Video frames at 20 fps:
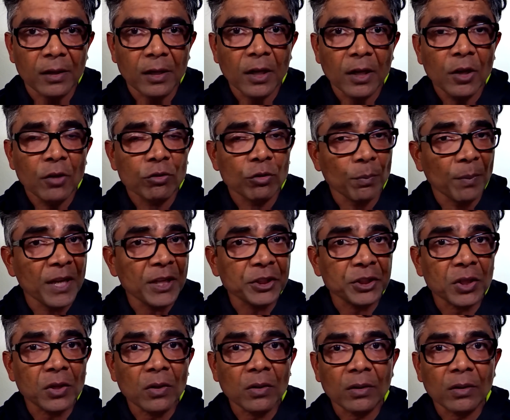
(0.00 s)
So make
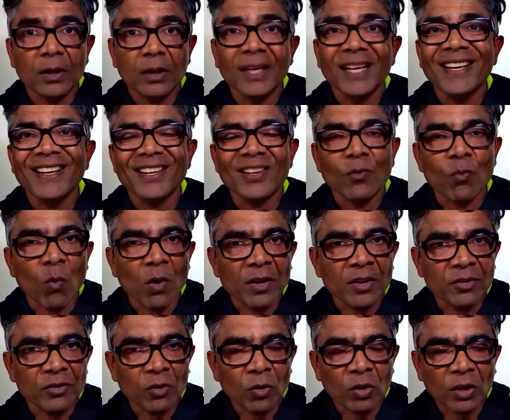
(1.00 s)
sure what is
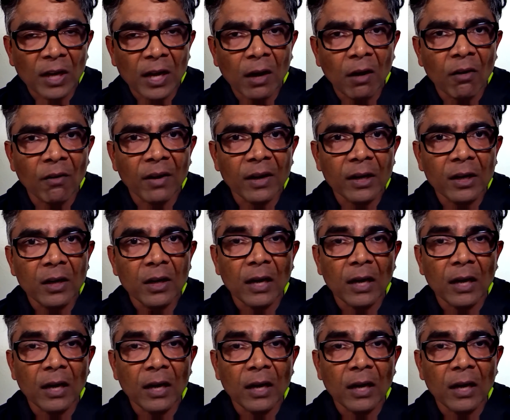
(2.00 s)
your carry,